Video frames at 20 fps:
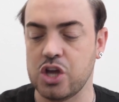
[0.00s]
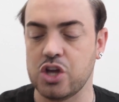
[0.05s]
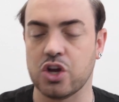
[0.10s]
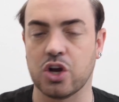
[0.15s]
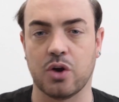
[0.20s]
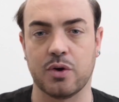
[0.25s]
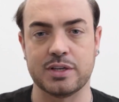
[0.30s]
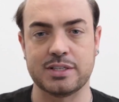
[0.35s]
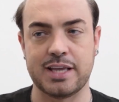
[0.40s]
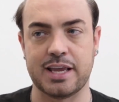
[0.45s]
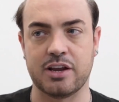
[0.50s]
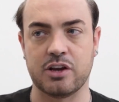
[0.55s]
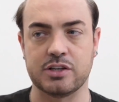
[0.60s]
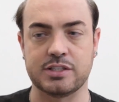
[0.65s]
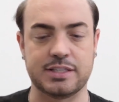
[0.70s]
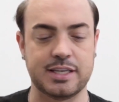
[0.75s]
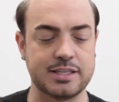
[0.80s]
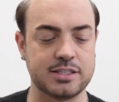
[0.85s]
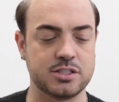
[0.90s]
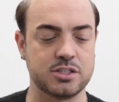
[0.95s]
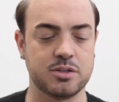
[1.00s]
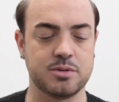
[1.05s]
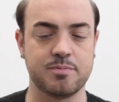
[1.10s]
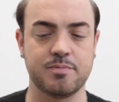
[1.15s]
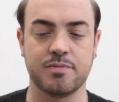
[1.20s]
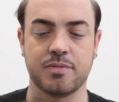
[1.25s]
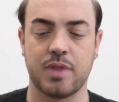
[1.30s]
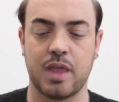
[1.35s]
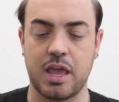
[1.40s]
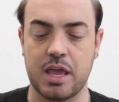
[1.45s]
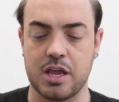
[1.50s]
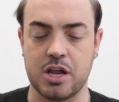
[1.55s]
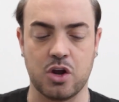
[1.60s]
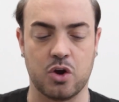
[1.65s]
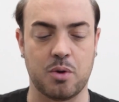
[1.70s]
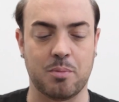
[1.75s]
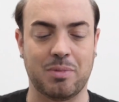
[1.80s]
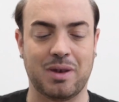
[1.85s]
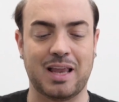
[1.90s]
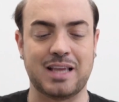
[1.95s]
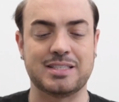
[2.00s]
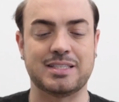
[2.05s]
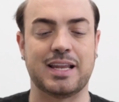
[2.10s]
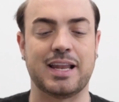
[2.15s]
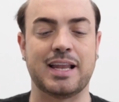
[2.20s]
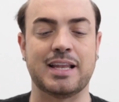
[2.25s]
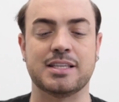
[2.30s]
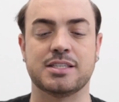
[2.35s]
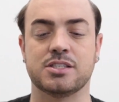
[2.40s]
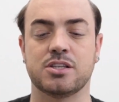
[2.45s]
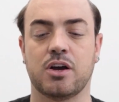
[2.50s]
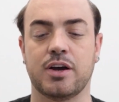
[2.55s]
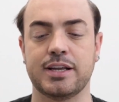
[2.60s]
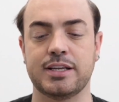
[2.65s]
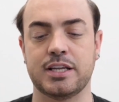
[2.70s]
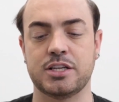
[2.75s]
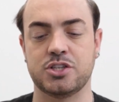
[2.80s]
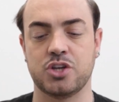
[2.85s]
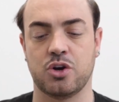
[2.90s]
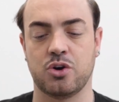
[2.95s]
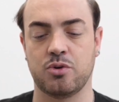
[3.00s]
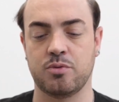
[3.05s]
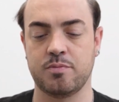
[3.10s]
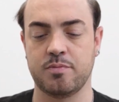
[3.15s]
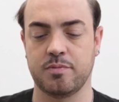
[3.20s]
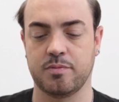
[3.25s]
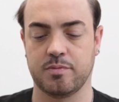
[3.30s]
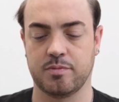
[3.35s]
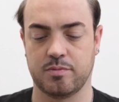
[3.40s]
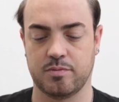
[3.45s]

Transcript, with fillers: You're gonna take your system, you want to place it inside the dome,